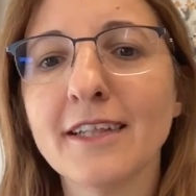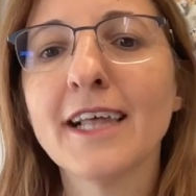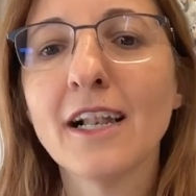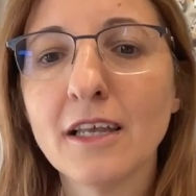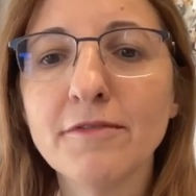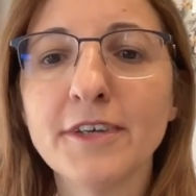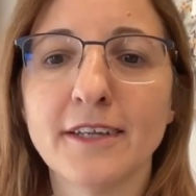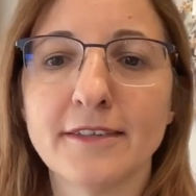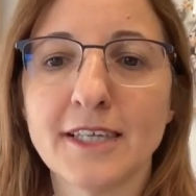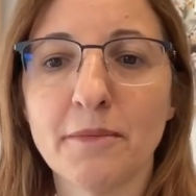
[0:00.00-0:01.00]

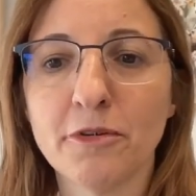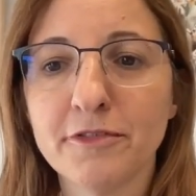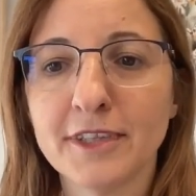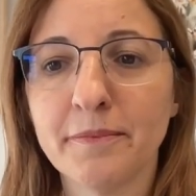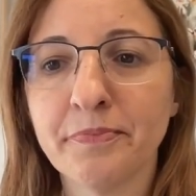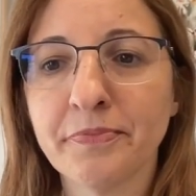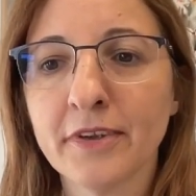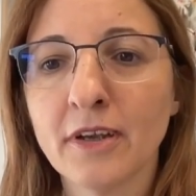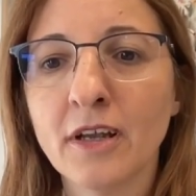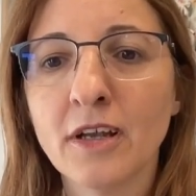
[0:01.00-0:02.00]
alleviate some of them.
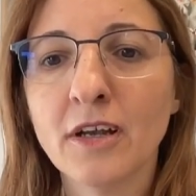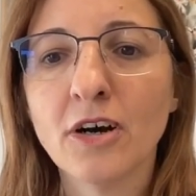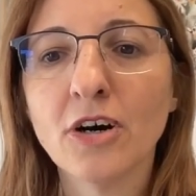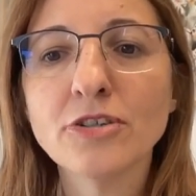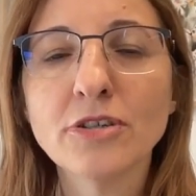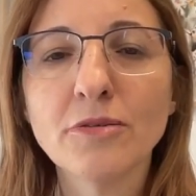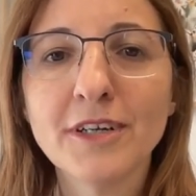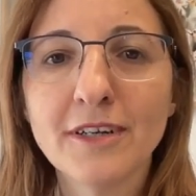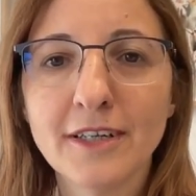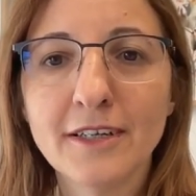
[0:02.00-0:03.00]
Also,
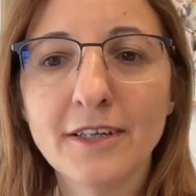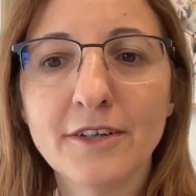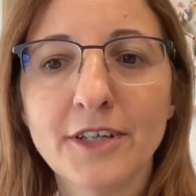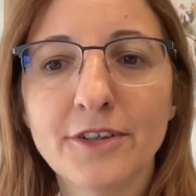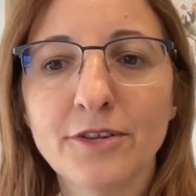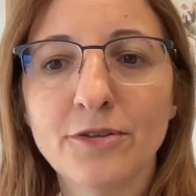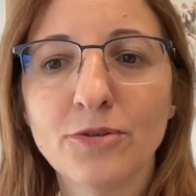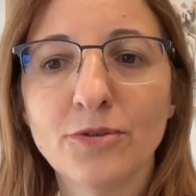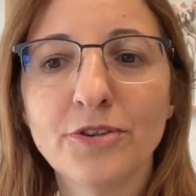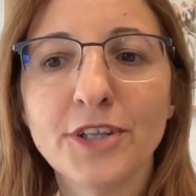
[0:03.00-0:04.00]
we really need
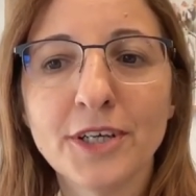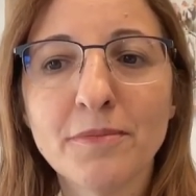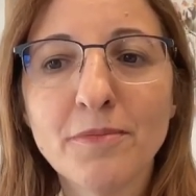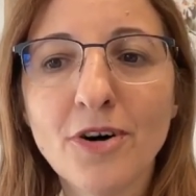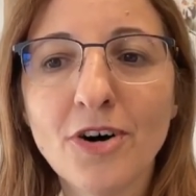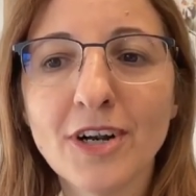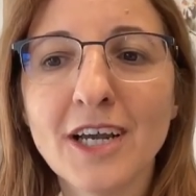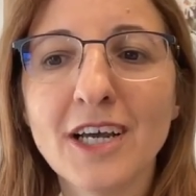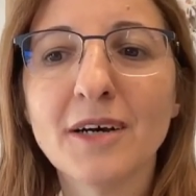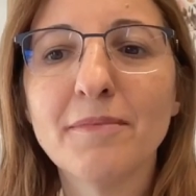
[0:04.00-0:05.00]
to think more
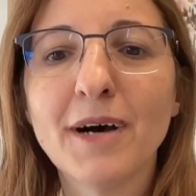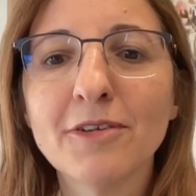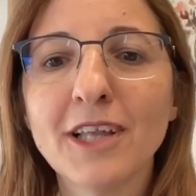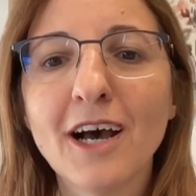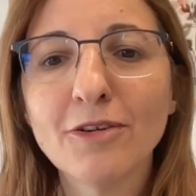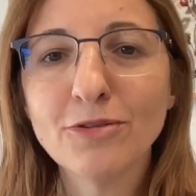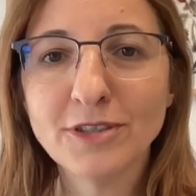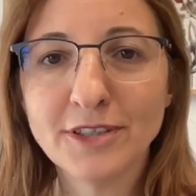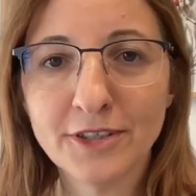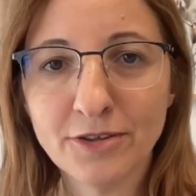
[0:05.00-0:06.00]
about how to
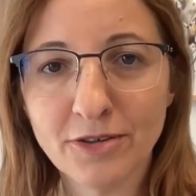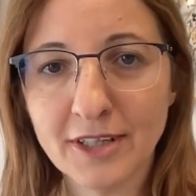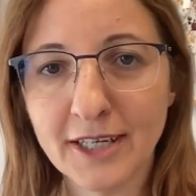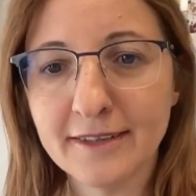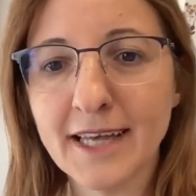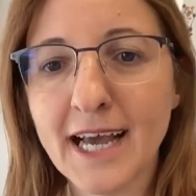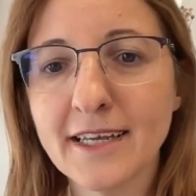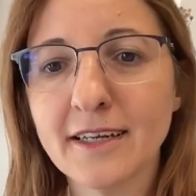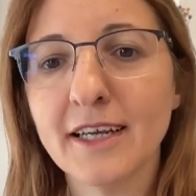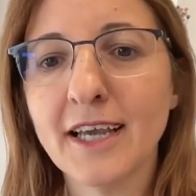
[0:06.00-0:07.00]
secure the
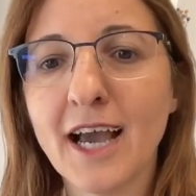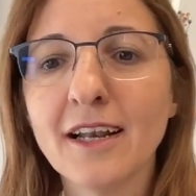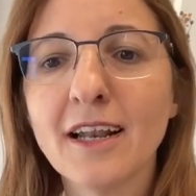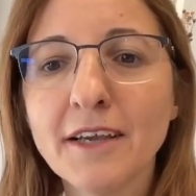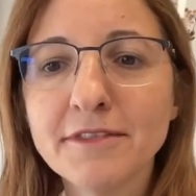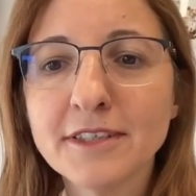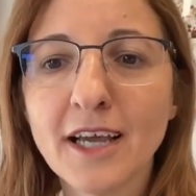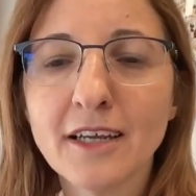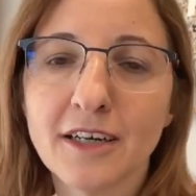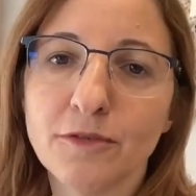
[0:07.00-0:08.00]
entire AI
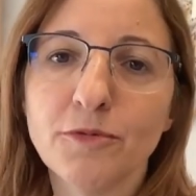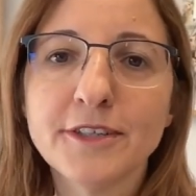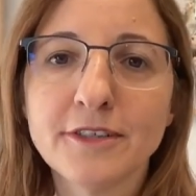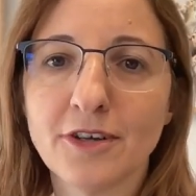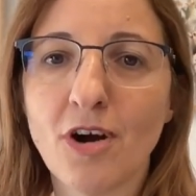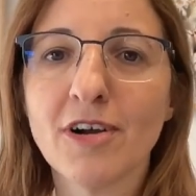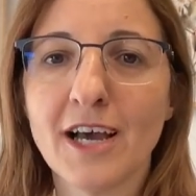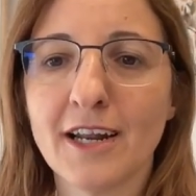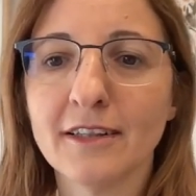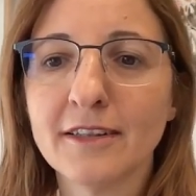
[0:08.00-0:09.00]
lifecycle with strong
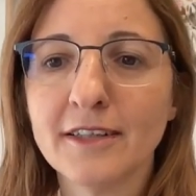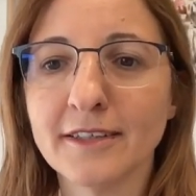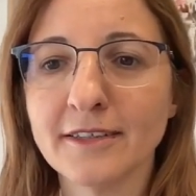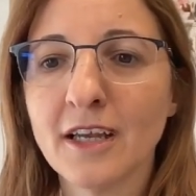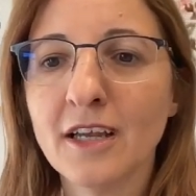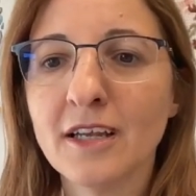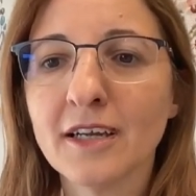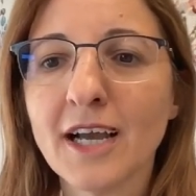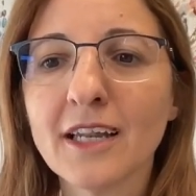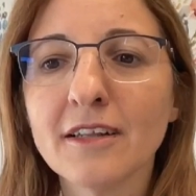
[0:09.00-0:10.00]
guarantees.
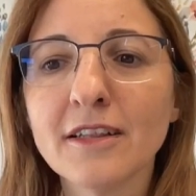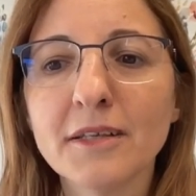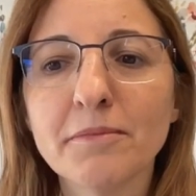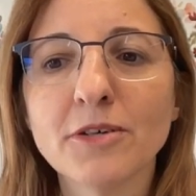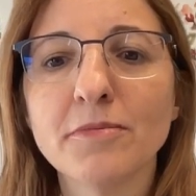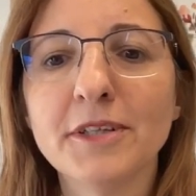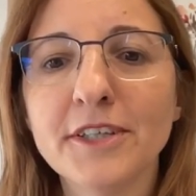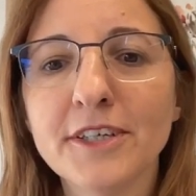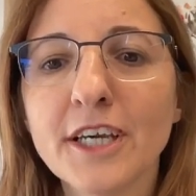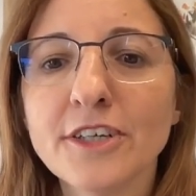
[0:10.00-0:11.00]
Currently, most
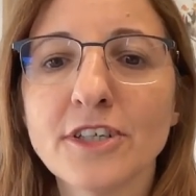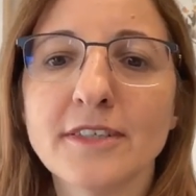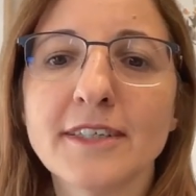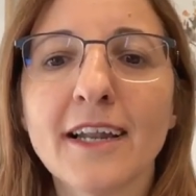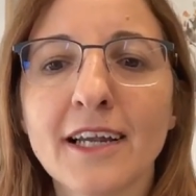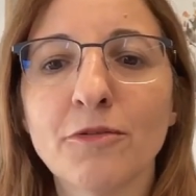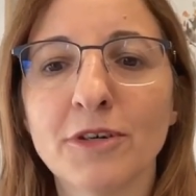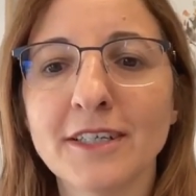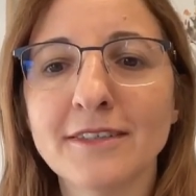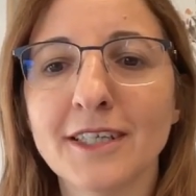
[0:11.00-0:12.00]
mitigations are
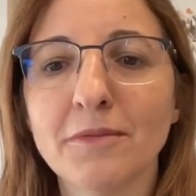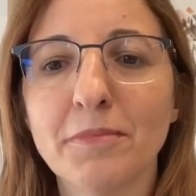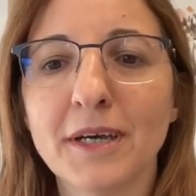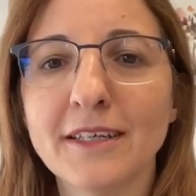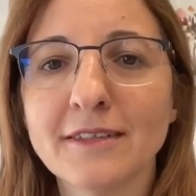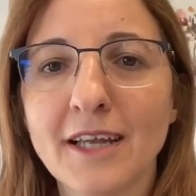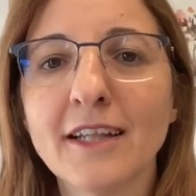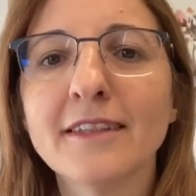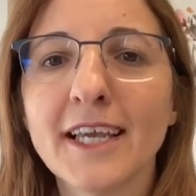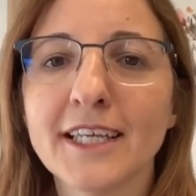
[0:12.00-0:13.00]
heuristic-based
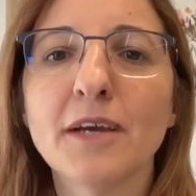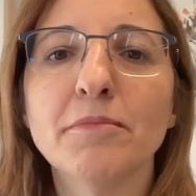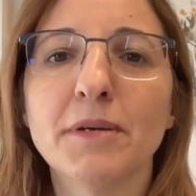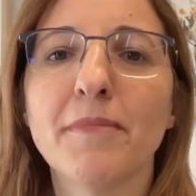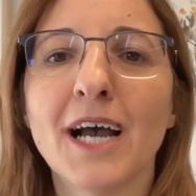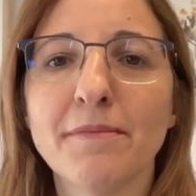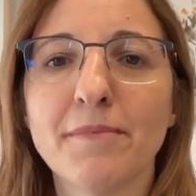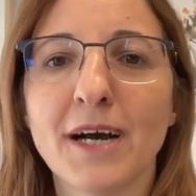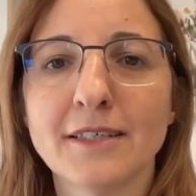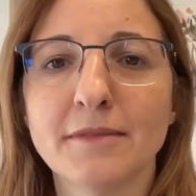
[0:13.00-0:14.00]
and they can be
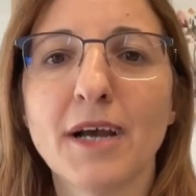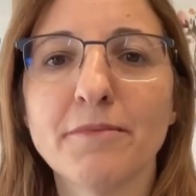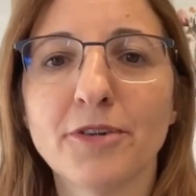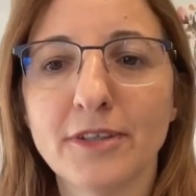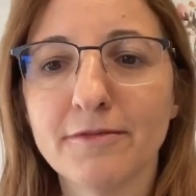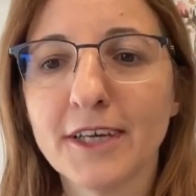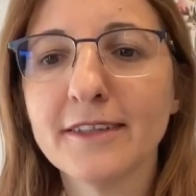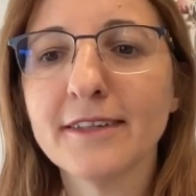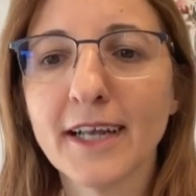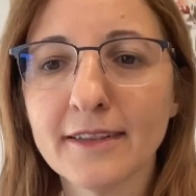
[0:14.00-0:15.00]
bypassed by
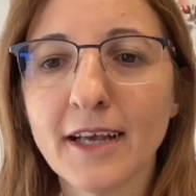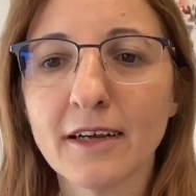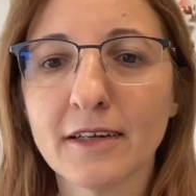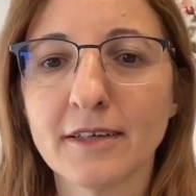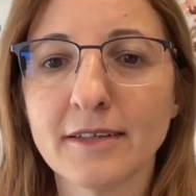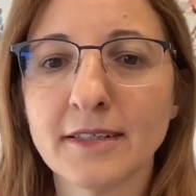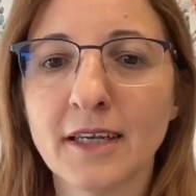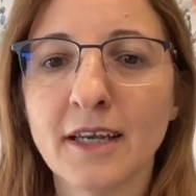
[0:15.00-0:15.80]
motivated attackers.